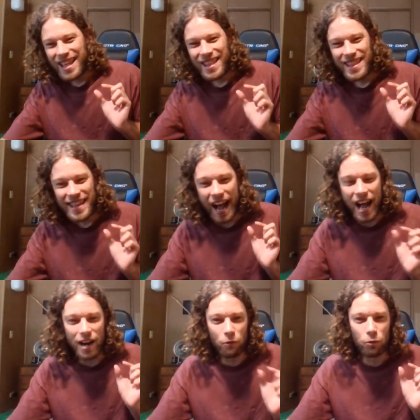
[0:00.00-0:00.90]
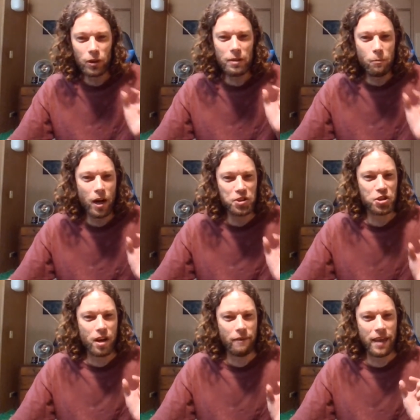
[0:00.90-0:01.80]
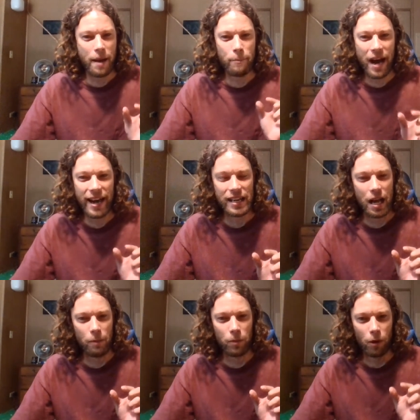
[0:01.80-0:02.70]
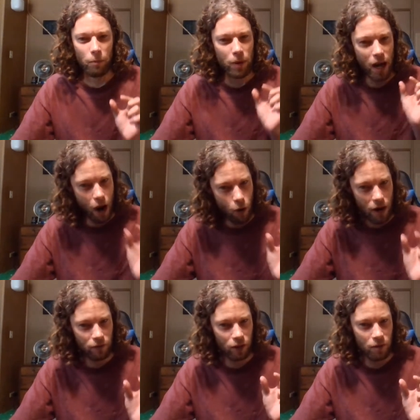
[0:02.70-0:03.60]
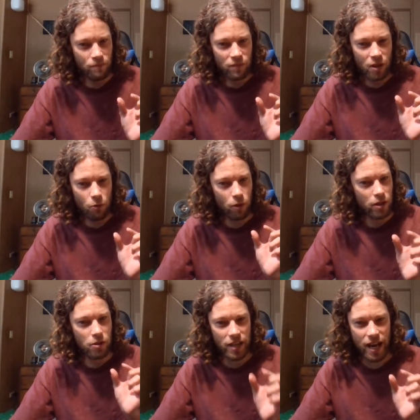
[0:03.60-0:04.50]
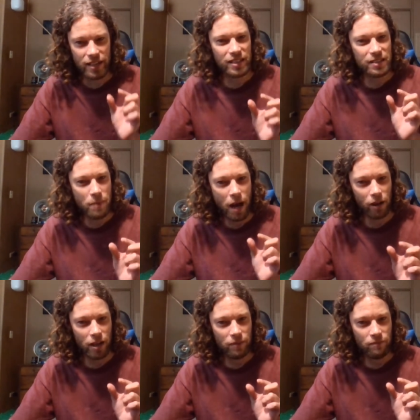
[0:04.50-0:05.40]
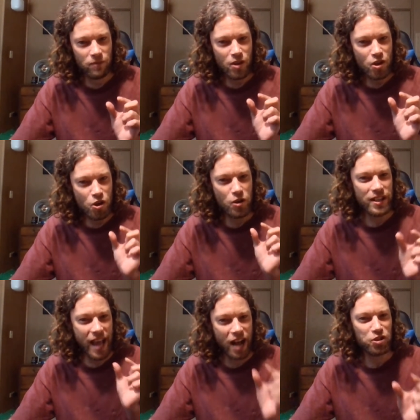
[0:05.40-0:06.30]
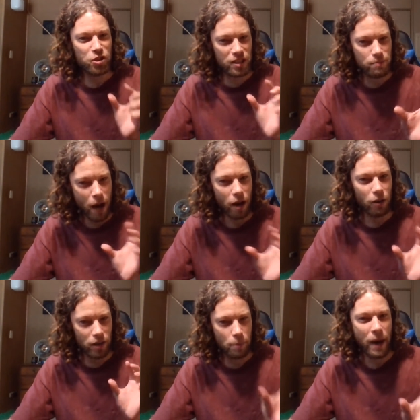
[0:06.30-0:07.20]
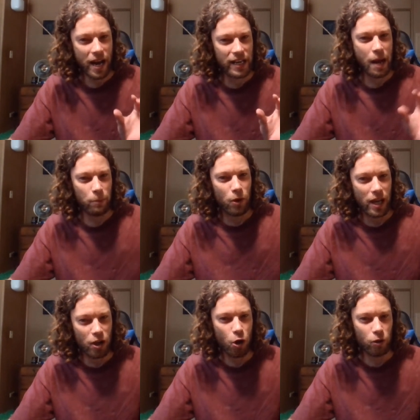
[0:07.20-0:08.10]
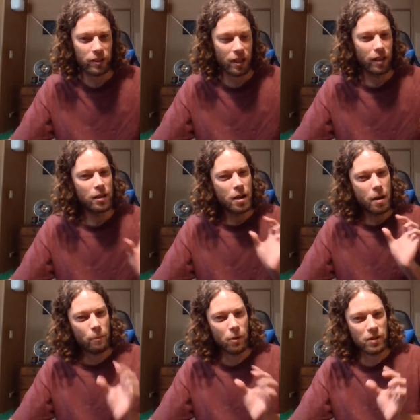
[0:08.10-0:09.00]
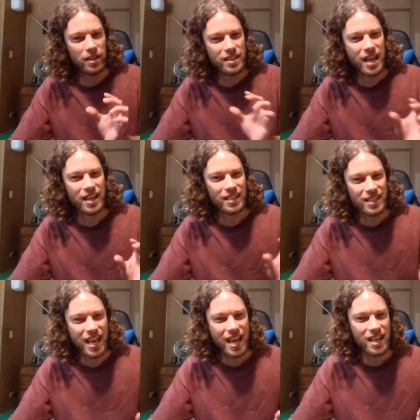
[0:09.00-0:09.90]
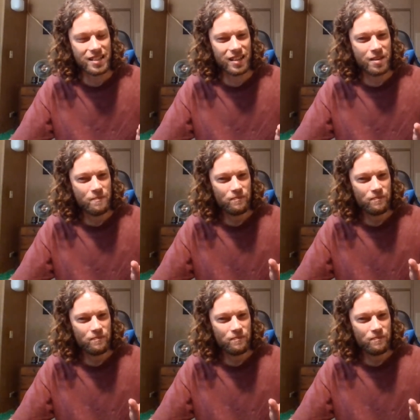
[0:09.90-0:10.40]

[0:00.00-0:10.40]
not really much of that pineapple. But however, when you kind of smell it, you can actually smell the pineapple and coconut. But when you take a taste,